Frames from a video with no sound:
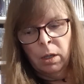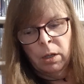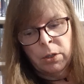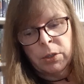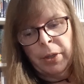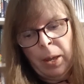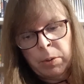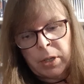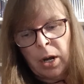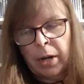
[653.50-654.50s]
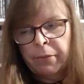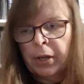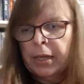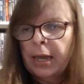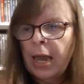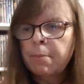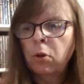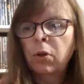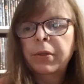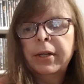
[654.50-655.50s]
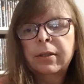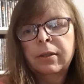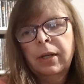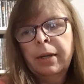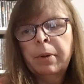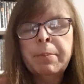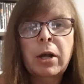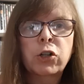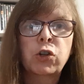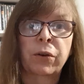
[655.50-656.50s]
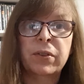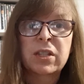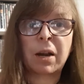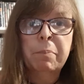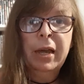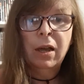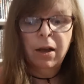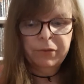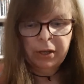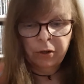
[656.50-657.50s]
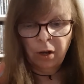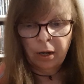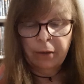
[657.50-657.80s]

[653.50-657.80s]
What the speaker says: So that was kind of a gamble that I'm not sure if it's going to pay off yet or not.